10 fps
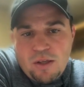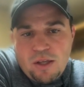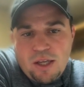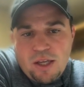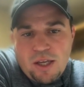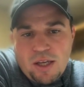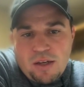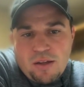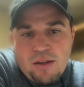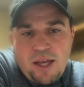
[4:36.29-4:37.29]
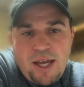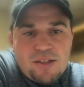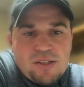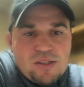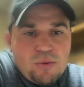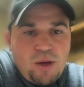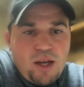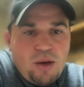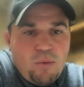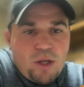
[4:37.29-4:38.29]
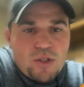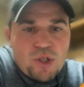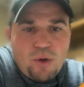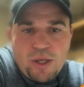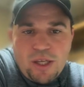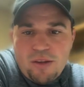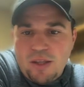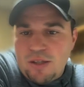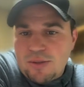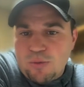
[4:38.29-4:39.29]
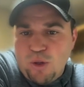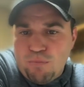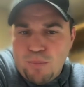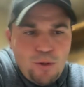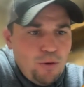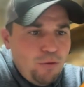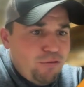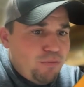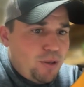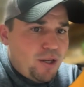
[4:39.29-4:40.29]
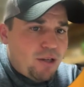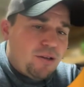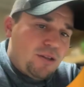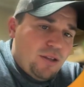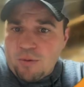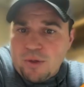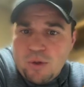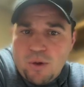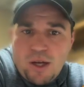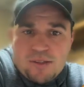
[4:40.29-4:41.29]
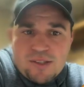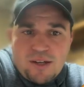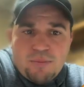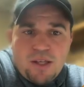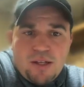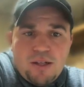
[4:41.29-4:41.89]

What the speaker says: and that's what's showing in this. We've moved, but Google hasn't updated.